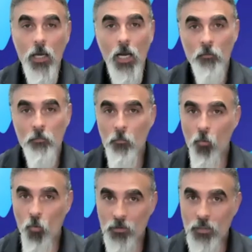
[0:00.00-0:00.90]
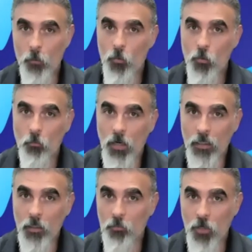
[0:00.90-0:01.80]
I remember one time we were
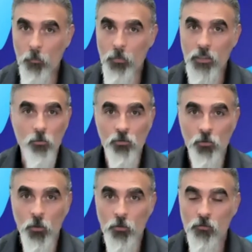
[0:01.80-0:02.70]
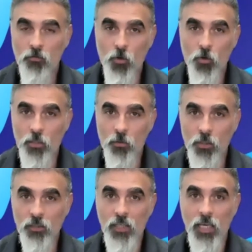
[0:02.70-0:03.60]
buying a property, it was 240
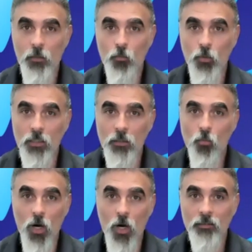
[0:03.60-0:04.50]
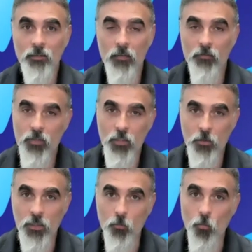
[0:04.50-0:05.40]
units, and we didn't walk into every
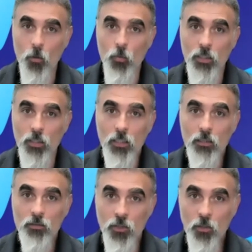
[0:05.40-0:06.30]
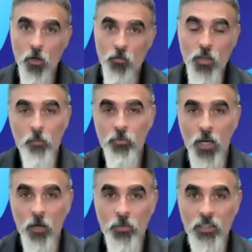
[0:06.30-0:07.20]
unit. When we took over that
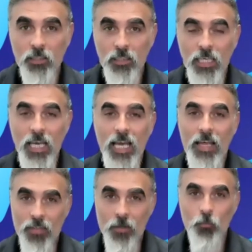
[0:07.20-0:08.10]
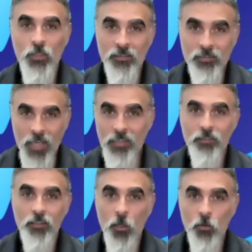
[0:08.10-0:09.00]
property and then we decided
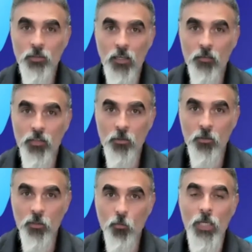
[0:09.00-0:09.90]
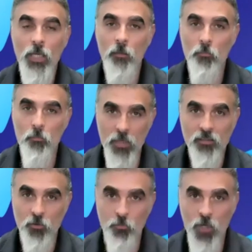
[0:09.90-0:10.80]
to go into every unit, we had a big
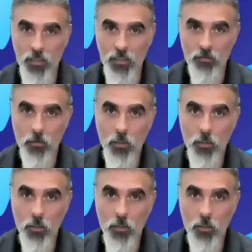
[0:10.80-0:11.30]
surprise.